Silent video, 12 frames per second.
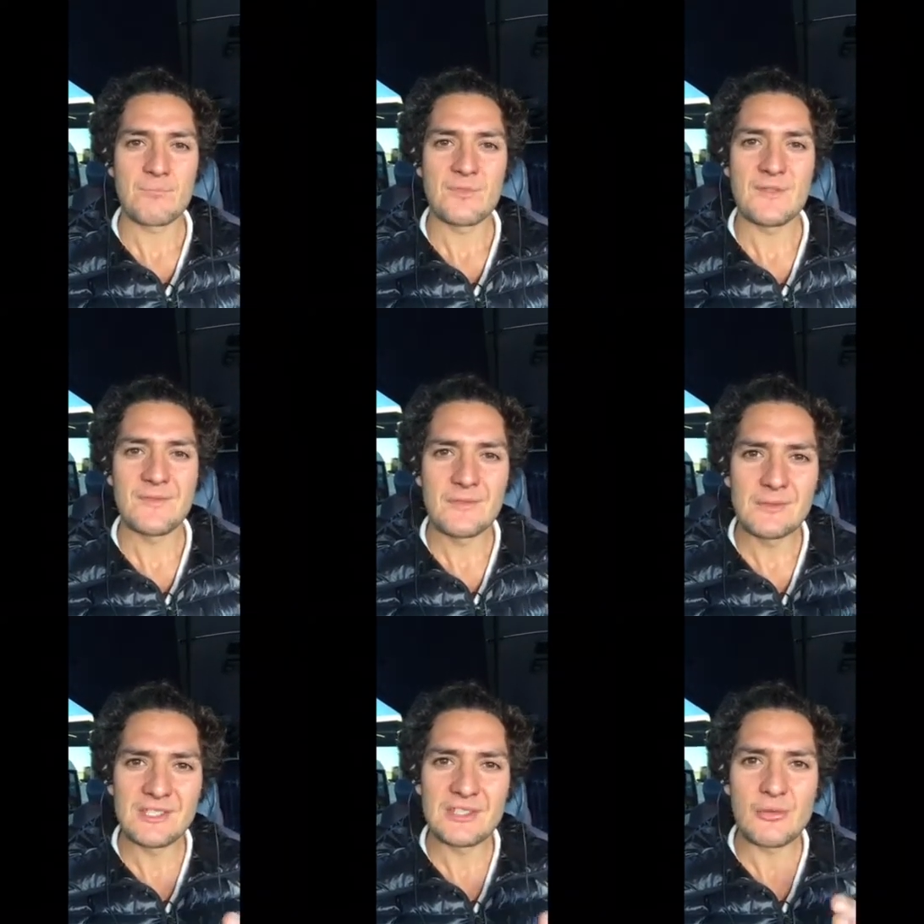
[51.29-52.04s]
you
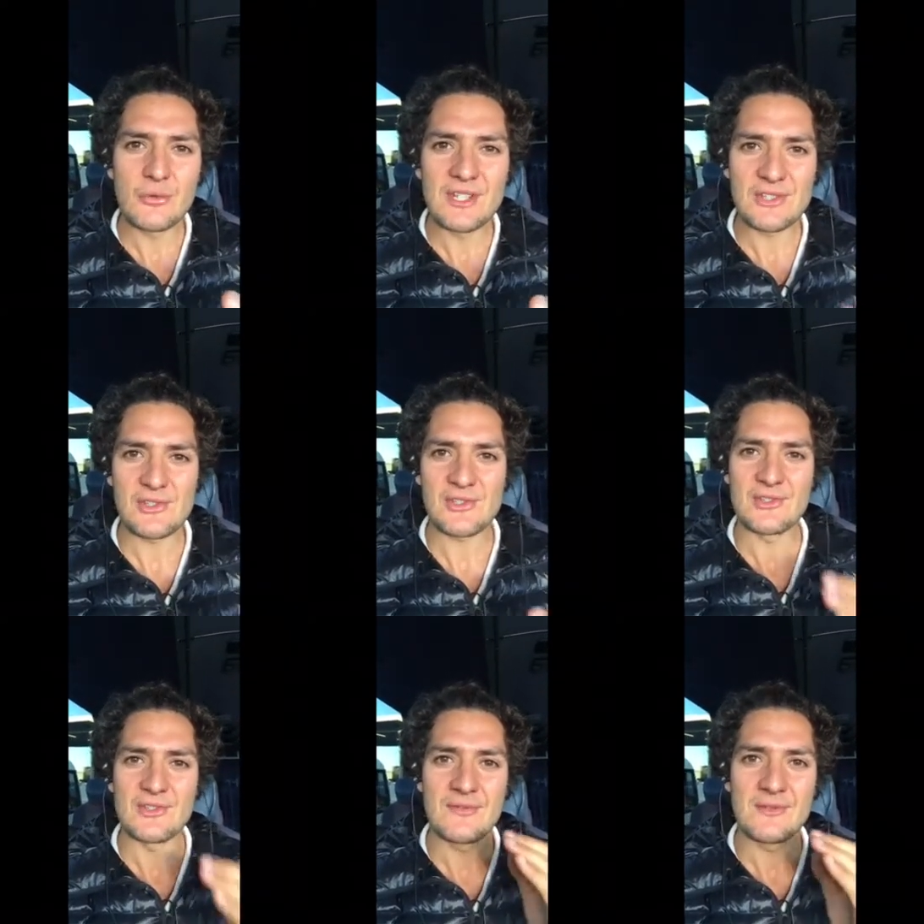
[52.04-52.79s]
feel
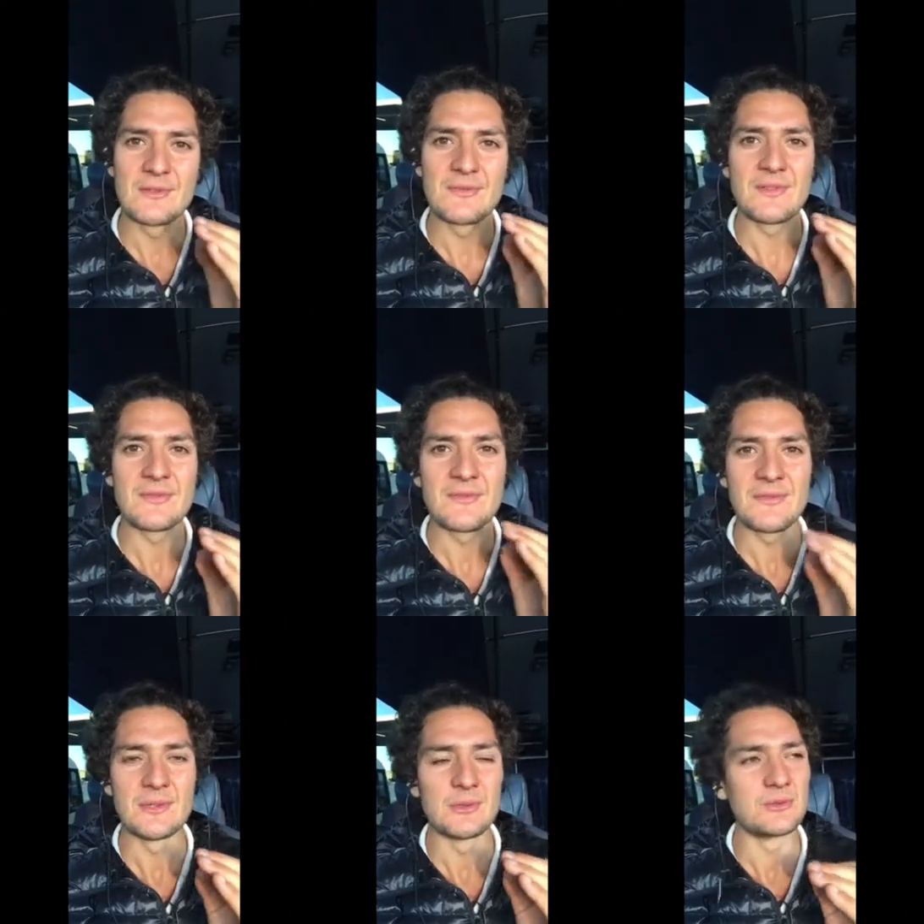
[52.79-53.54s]
enriched, you feel
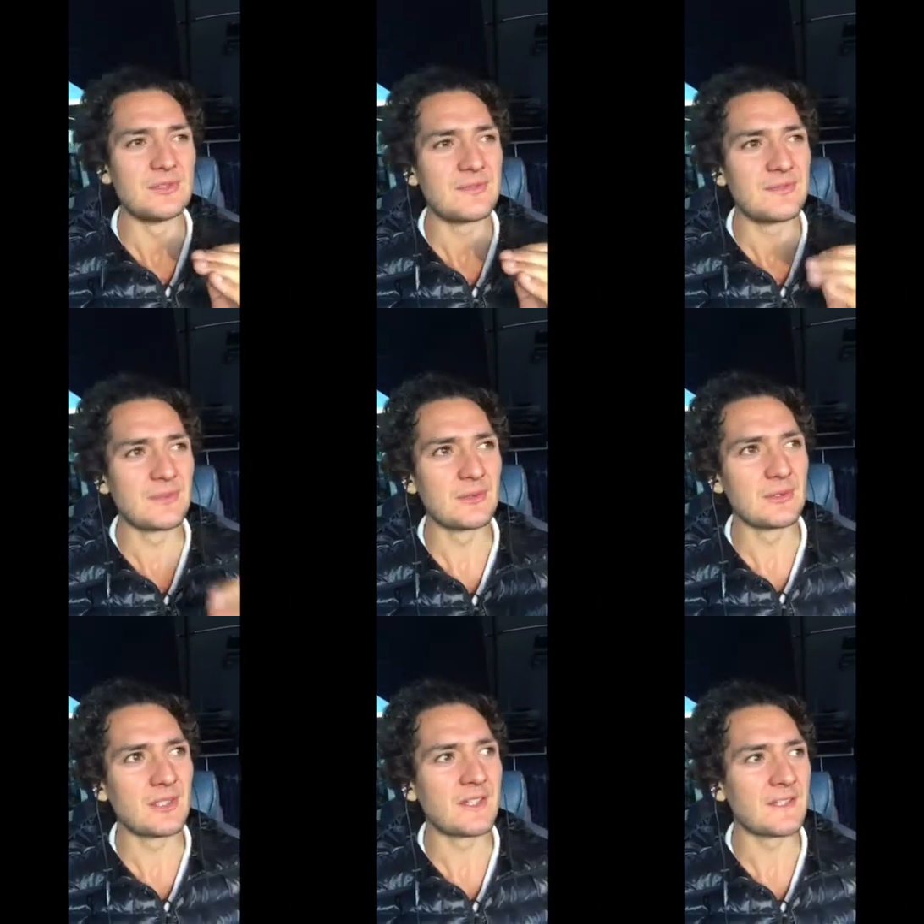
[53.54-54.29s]
fulfilled, you
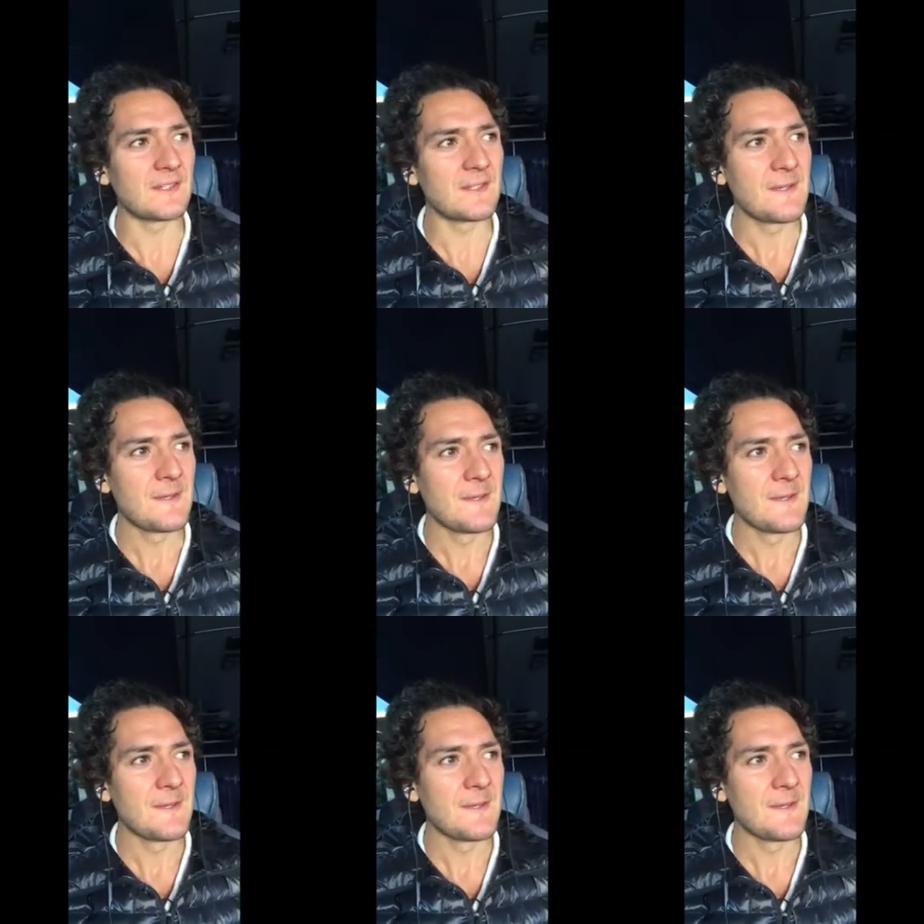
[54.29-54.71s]
feel like